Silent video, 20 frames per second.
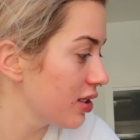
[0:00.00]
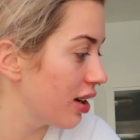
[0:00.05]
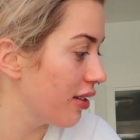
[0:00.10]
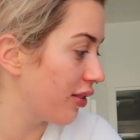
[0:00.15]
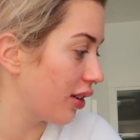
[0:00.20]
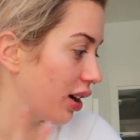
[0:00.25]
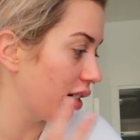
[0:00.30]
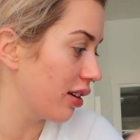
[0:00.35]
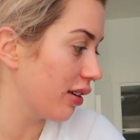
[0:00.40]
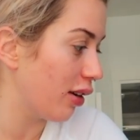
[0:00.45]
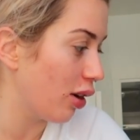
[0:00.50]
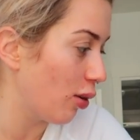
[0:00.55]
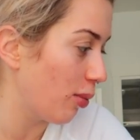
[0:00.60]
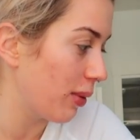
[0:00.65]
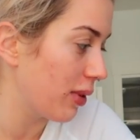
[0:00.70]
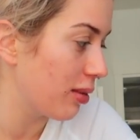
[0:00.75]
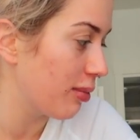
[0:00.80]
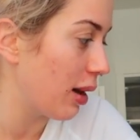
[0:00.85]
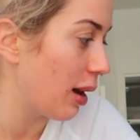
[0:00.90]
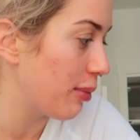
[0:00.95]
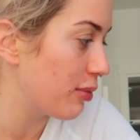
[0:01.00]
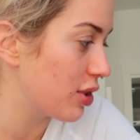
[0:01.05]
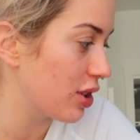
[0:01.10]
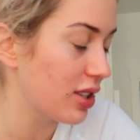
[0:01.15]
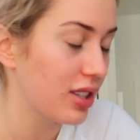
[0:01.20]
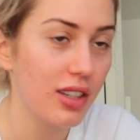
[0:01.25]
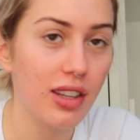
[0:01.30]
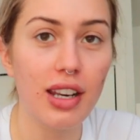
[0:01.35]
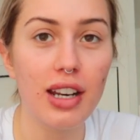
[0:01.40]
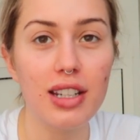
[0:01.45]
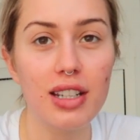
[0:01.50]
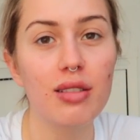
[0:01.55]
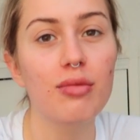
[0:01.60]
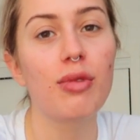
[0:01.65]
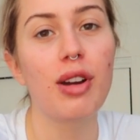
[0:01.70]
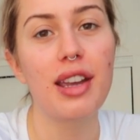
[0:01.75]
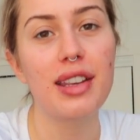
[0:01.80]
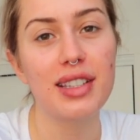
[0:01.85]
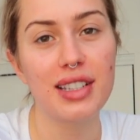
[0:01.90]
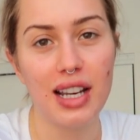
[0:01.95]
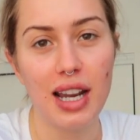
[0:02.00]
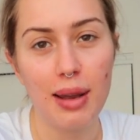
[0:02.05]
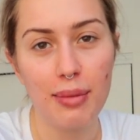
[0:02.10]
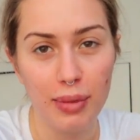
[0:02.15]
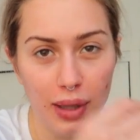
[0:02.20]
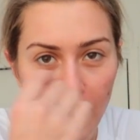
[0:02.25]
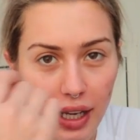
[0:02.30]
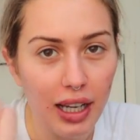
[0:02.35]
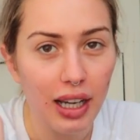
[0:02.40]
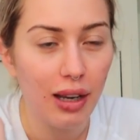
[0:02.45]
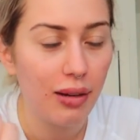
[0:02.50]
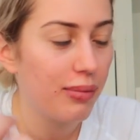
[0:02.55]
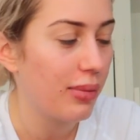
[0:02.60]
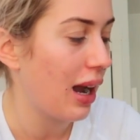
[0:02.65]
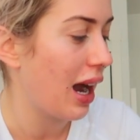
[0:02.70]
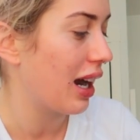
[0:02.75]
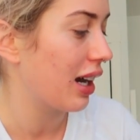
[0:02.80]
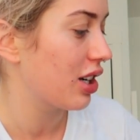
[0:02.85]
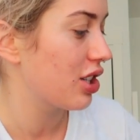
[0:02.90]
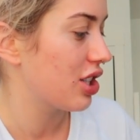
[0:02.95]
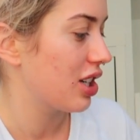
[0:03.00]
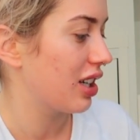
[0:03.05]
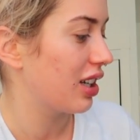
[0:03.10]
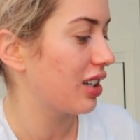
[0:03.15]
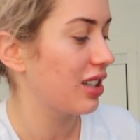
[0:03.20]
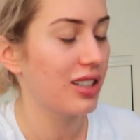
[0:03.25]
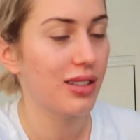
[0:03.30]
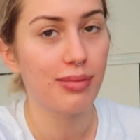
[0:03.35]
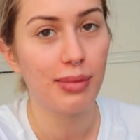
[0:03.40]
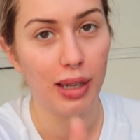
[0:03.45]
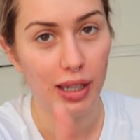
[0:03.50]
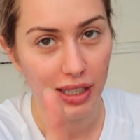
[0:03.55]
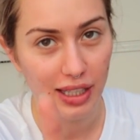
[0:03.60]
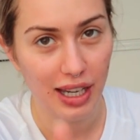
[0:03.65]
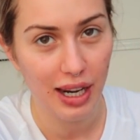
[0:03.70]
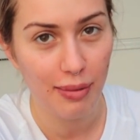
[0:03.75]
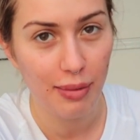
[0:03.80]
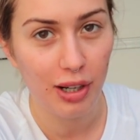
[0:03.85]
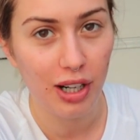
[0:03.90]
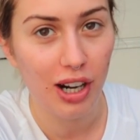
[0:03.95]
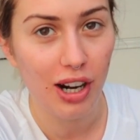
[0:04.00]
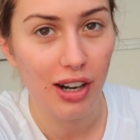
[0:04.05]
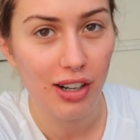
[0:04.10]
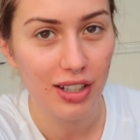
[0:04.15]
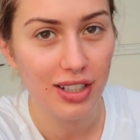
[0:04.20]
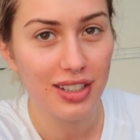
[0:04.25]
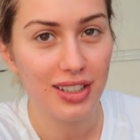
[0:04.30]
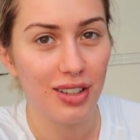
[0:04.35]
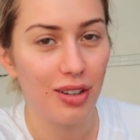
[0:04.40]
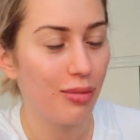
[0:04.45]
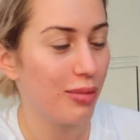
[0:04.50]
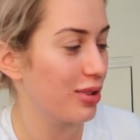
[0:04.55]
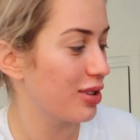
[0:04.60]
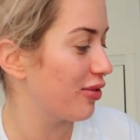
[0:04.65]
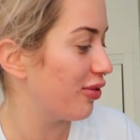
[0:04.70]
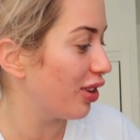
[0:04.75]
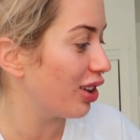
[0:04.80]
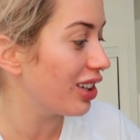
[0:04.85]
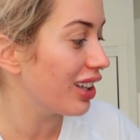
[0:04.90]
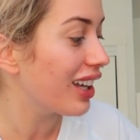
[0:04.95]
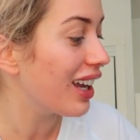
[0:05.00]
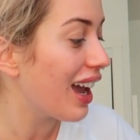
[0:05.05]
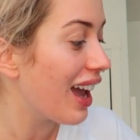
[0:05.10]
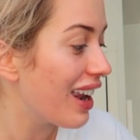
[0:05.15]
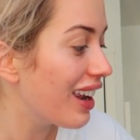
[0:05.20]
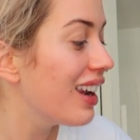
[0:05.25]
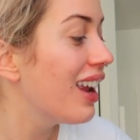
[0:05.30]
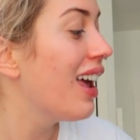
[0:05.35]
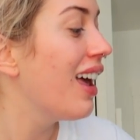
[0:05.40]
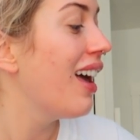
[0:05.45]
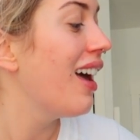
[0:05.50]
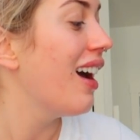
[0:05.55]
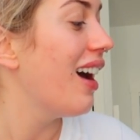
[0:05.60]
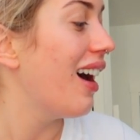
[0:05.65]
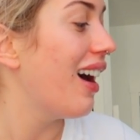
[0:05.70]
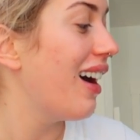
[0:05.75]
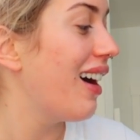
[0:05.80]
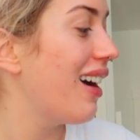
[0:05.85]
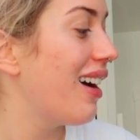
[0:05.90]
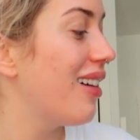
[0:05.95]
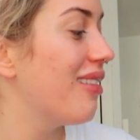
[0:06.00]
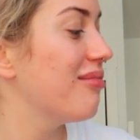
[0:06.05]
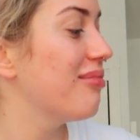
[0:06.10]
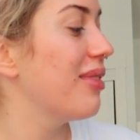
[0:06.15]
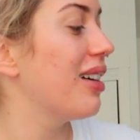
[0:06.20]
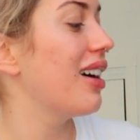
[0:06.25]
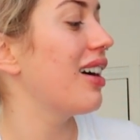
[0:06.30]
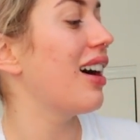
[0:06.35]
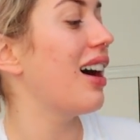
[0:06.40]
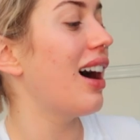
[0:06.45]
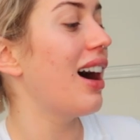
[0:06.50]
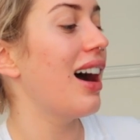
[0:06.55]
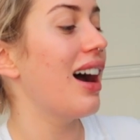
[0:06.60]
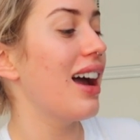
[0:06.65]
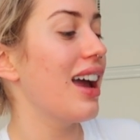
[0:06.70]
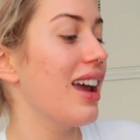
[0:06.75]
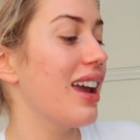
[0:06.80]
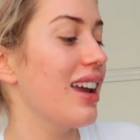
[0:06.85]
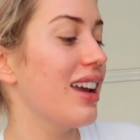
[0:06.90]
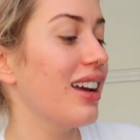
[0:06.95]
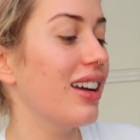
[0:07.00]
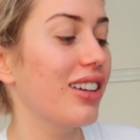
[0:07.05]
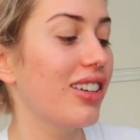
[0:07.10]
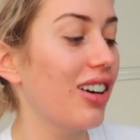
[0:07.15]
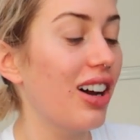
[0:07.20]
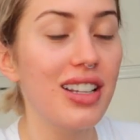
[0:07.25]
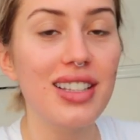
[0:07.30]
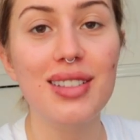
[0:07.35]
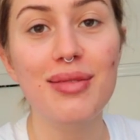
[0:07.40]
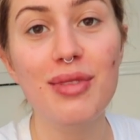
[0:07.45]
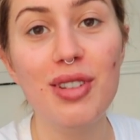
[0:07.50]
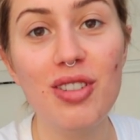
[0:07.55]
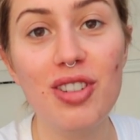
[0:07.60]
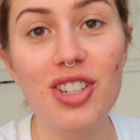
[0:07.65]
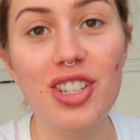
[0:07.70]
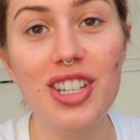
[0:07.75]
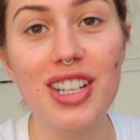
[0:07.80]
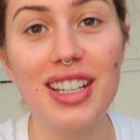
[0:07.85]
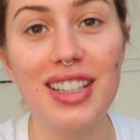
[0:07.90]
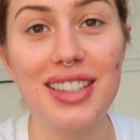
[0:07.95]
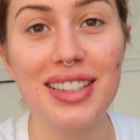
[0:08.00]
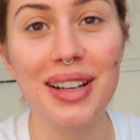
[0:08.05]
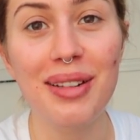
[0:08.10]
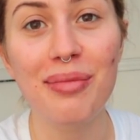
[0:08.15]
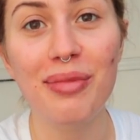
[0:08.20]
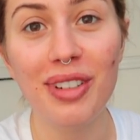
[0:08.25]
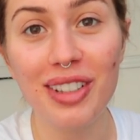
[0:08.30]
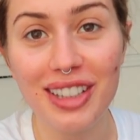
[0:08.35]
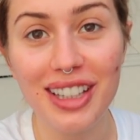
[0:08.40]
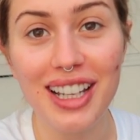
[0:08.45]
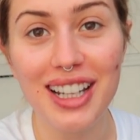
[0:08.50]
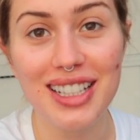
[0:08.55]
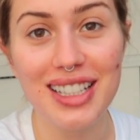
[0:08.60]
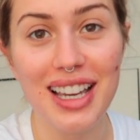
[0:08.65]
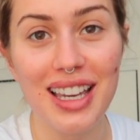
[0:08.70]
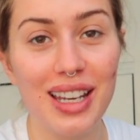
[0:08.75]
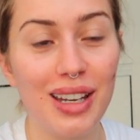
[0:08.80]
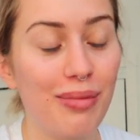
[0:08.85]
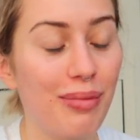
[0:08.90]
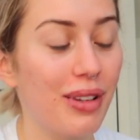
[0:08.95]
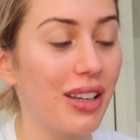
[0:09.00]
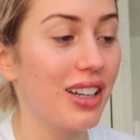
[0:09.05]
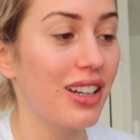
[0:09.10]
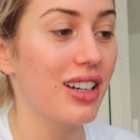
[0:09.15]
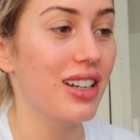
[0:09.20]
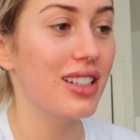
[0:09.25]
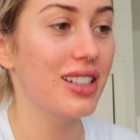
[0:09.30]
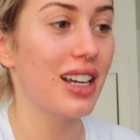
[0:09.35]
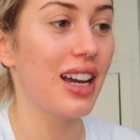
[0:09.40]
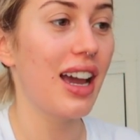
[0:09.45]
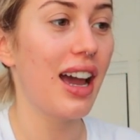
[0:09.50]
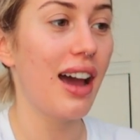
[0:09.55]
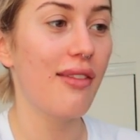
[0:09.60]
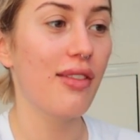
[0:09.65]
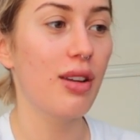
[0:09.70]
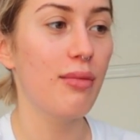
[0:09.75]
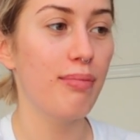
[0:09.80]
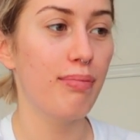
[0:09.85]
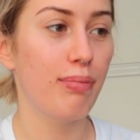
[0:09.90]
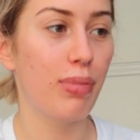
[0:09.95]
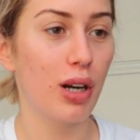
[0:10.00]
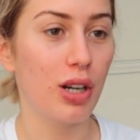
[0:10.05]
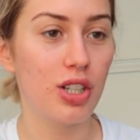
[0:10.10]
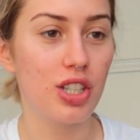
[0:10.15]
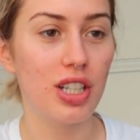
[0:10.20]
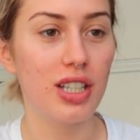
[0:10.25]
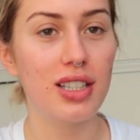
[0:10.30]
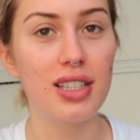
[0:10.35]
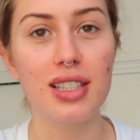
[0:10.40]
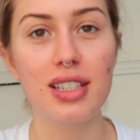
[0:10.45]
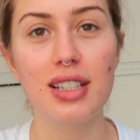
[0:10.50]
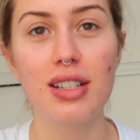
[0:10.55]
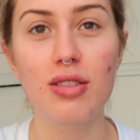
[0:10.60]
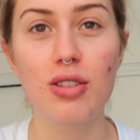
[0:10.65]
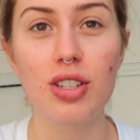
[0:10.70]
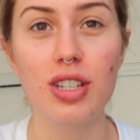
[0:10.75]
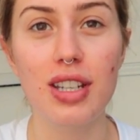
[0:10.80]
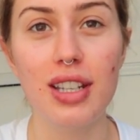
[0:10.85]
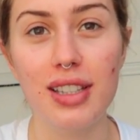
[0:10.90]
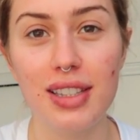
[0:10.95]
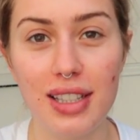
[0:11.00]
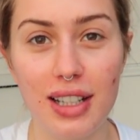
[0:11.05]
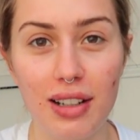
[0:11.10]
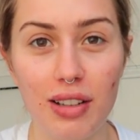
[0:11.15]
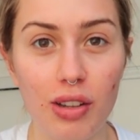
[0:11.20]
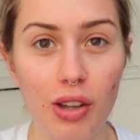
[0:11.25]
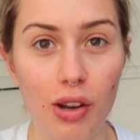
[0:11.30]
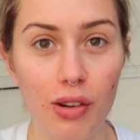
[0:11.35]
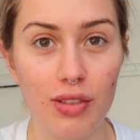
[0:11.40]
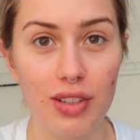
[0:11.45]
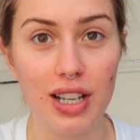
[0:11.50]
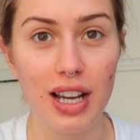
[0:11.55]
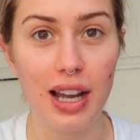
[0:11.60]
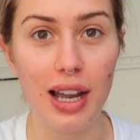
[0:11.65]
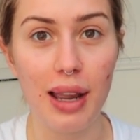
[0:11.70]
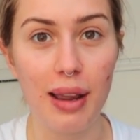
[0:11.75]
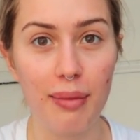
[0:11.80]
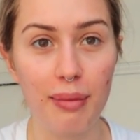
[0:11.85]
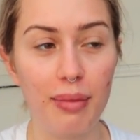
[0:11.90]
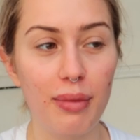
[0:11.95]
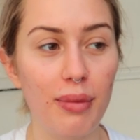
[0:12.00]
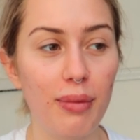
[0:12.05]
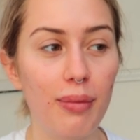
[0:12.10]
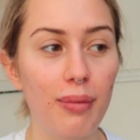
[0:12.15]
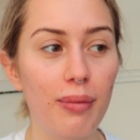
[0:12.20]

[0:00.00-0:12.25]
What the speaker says: So I've already opened them up just so that I didn't waste time like unpackaging because my camera card is almost full again. I got some new sheets and I'm really excited because I haven't purchased new sheets in a long time.